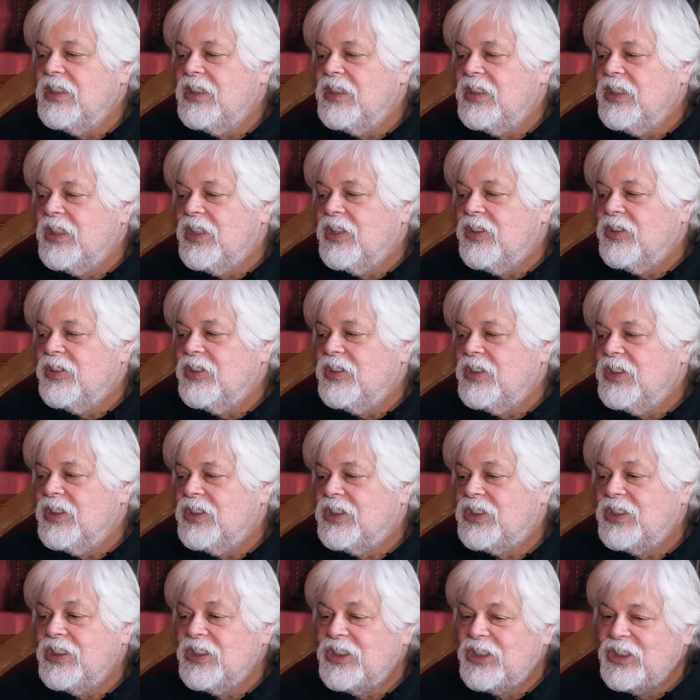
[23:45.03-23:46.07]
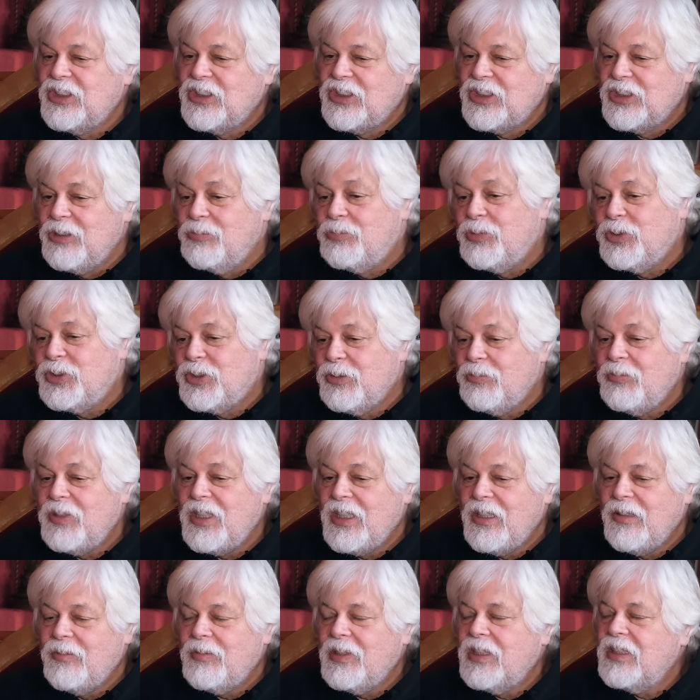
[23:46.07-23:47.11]
you know, it's simple to
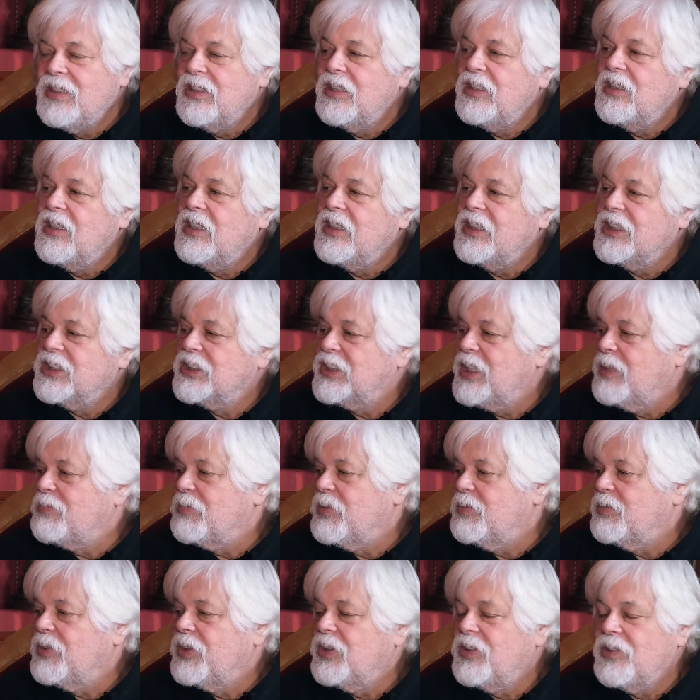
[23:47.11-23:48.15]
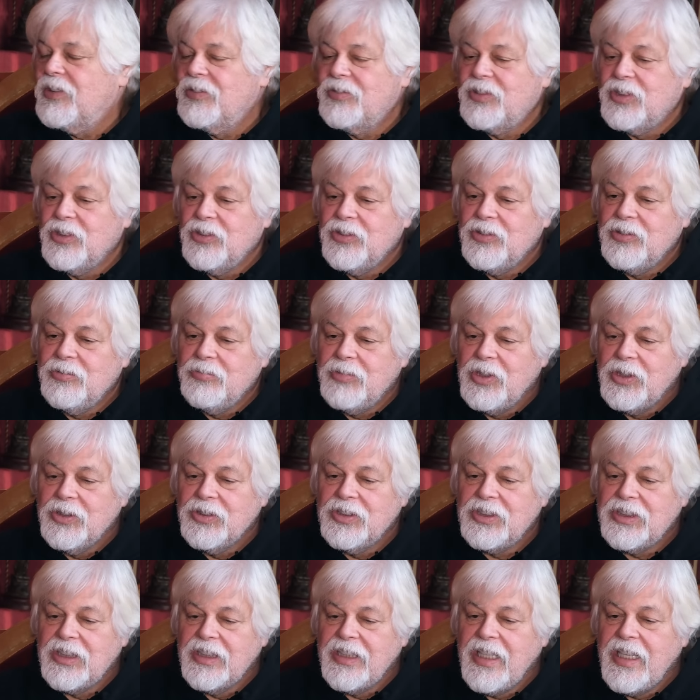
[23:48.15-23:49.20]
me, but unacceptable to
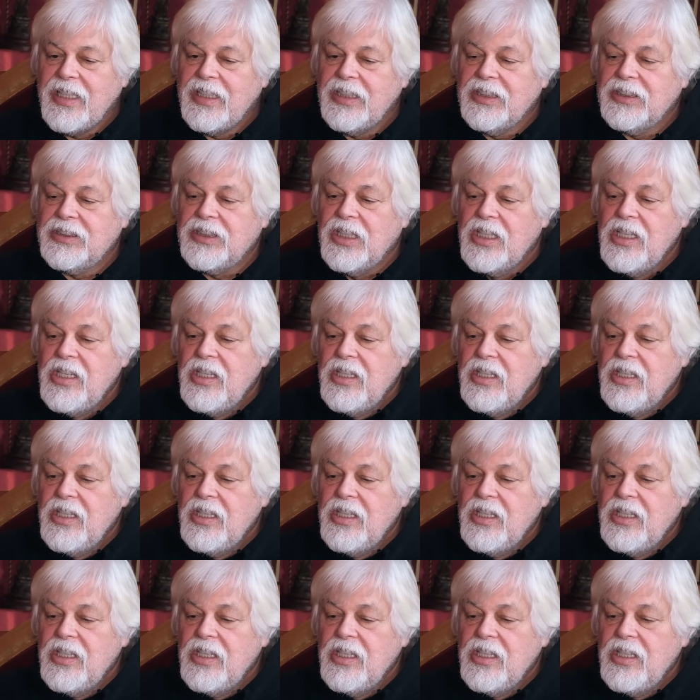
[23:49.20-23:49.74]
most, and that is